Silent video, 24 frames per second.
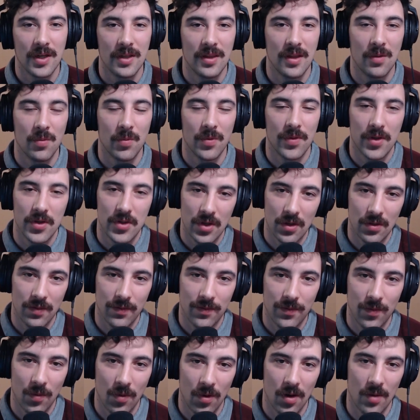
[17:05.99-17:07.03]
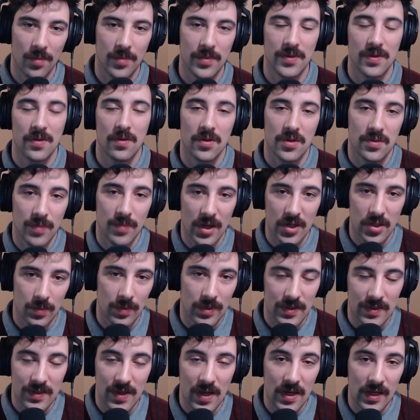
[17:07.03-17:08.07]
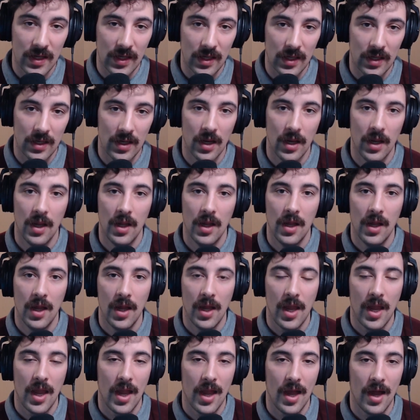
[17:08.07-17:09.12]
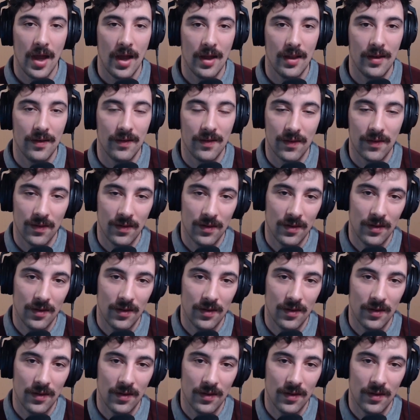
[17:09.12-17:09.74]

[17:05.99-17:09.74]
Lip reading: And then when the gel deforms, there's measurements taken. And